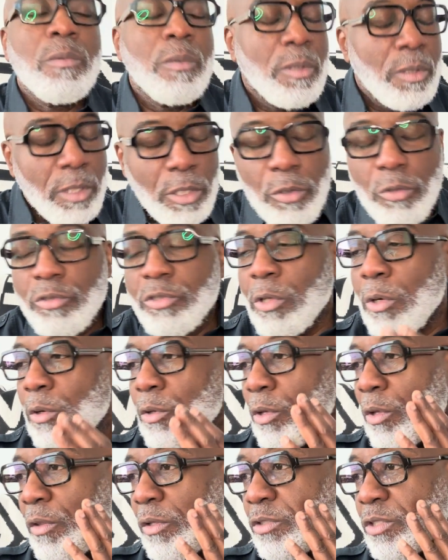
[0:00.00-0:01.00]
then you turn
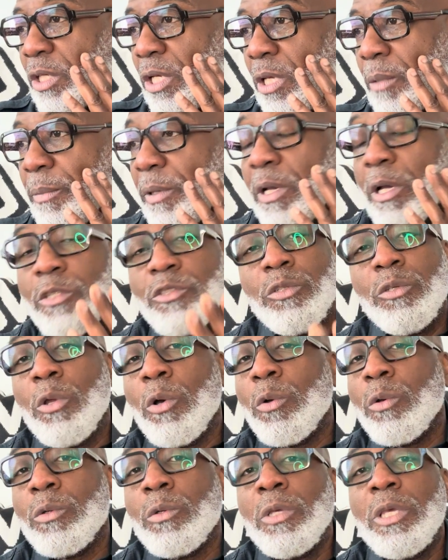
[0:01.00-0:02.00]
the other cheek because you
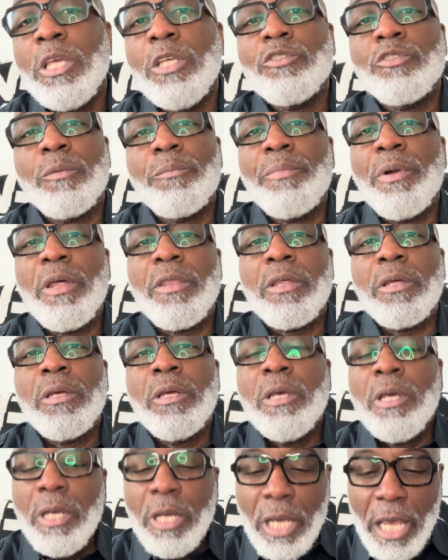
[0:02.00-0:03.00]
know he's your brother
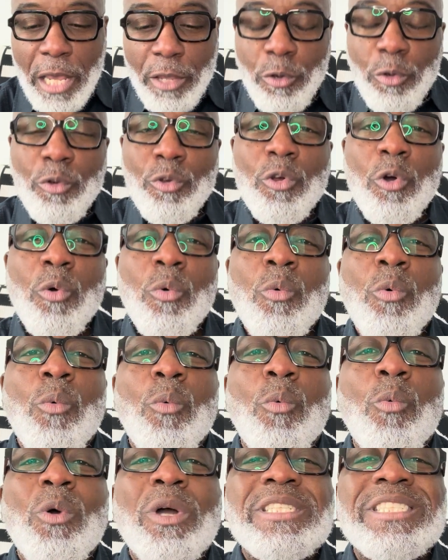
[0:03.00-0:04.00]
and you know
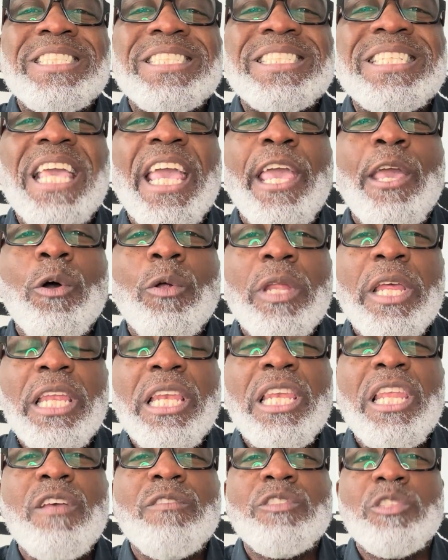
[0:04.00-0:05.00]
what scale he
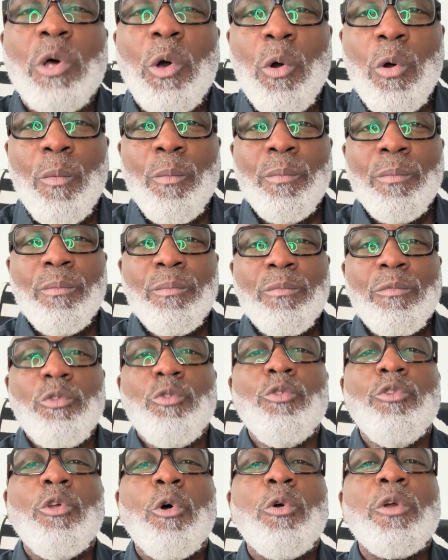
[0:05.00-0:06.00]
lives on. You
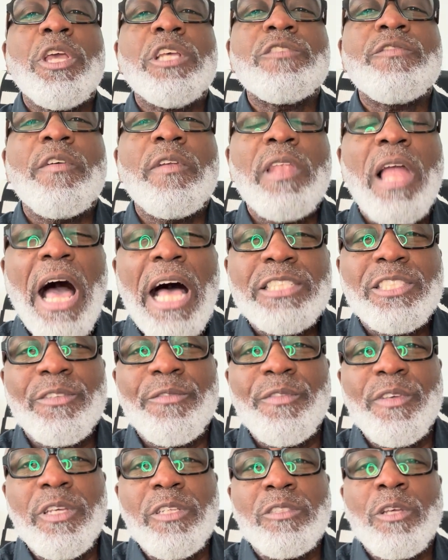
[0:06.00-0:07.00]
know his
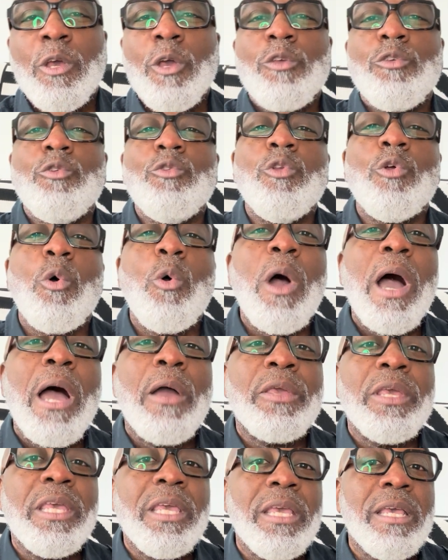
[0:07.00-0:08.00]
philosophies. You know how
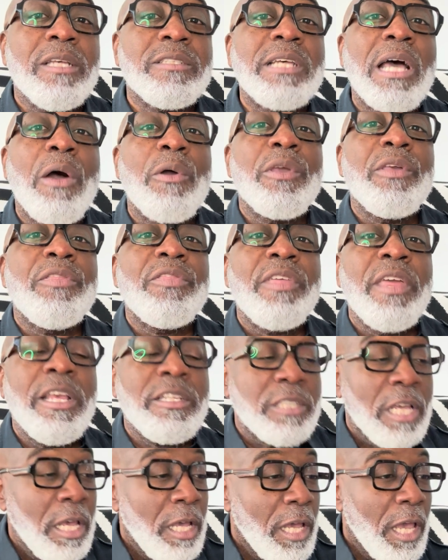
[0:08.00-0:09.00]
he is, how he thinks.
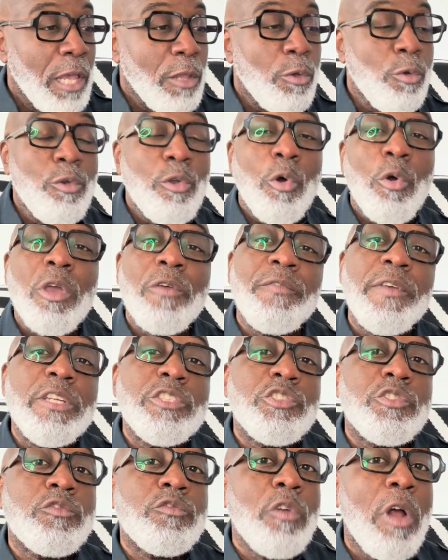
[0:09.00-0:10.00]
And you know if he
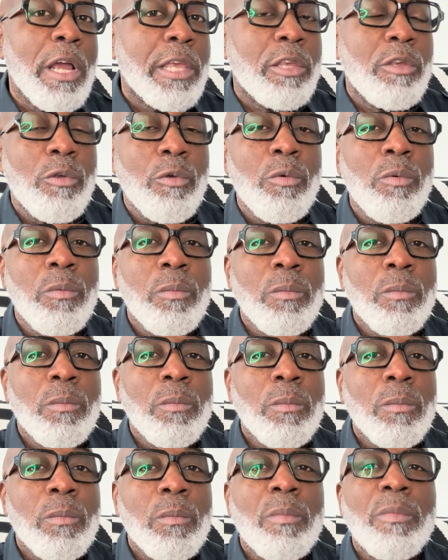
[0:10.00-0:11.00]
struck you,
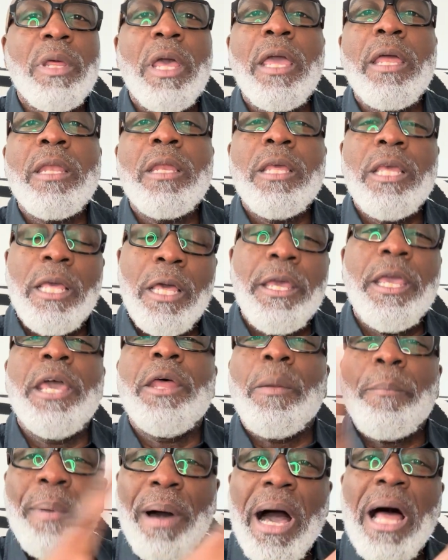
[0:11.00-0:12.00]
that an
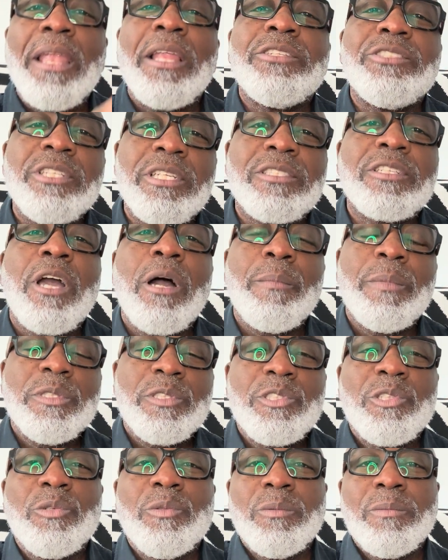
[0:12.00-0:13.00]
apology is coming
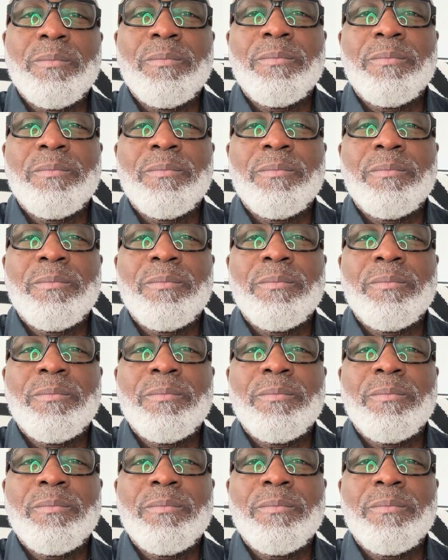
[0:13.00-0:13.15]
soon.